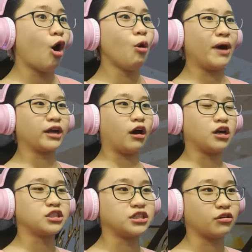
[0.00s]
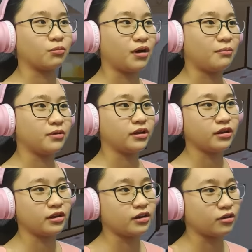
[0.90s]
Oh my gosh, there's mom.
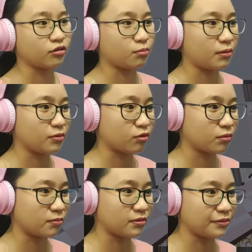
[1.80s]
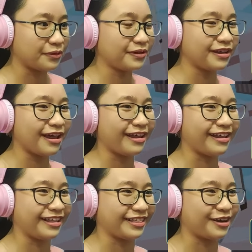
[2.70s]
This mom, this mom.
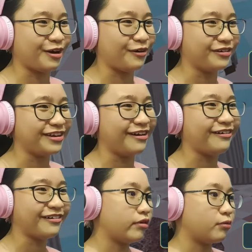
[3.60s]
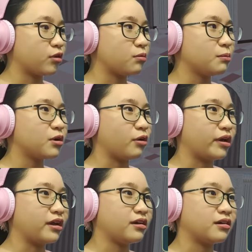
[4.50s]
Let's go. No. Wait, where's mom
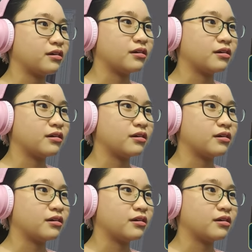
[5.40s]
going?